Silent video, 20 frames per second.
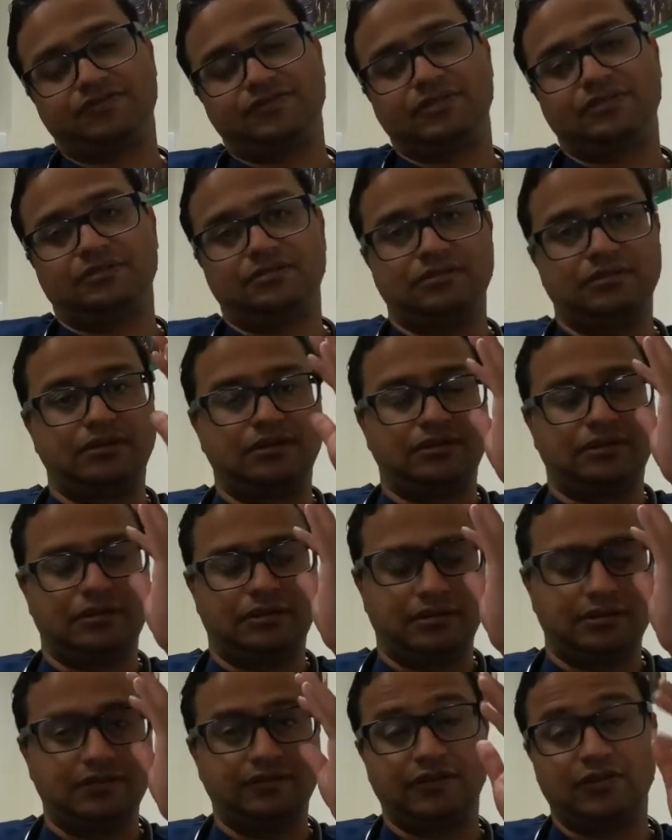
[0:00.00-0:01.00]

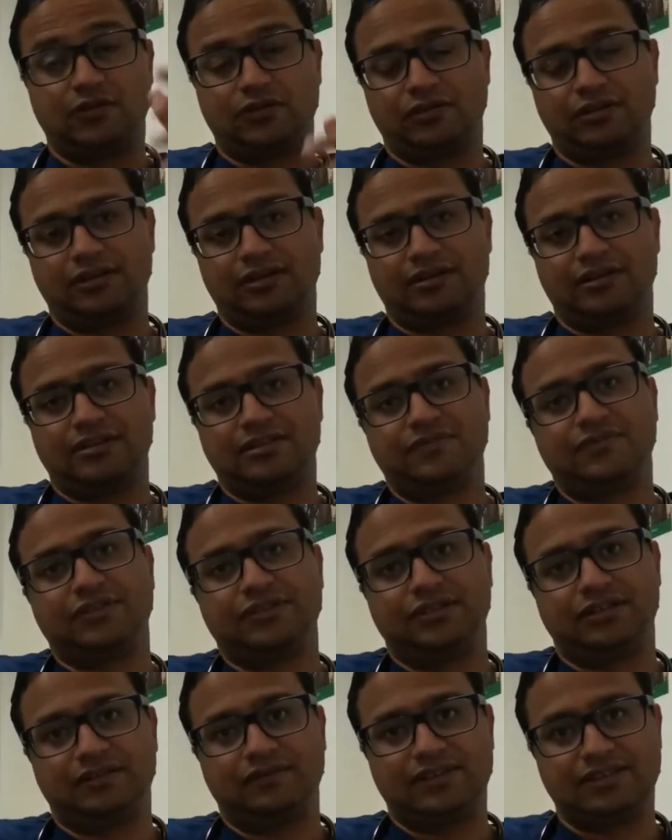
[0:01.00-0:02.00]
will organize
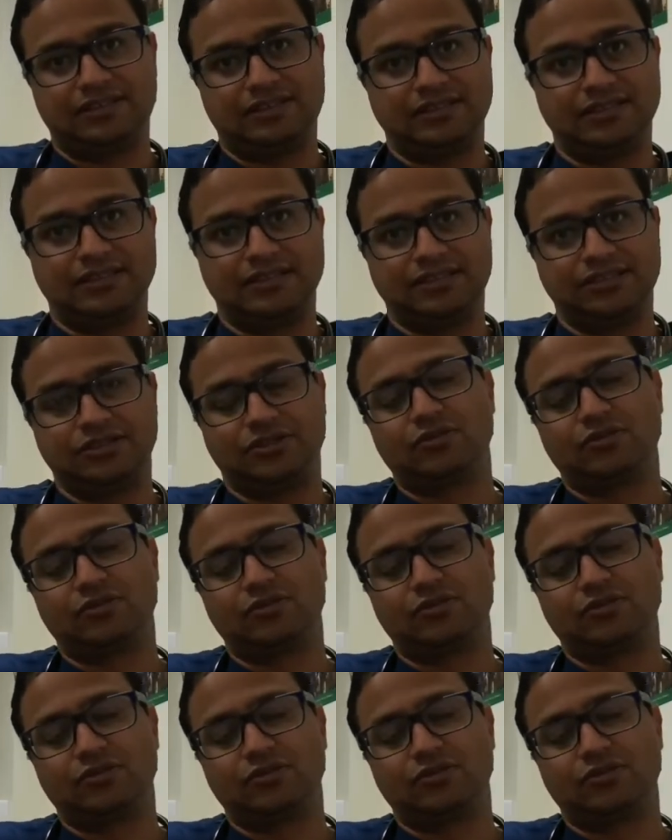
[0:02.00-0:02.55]
further investigation.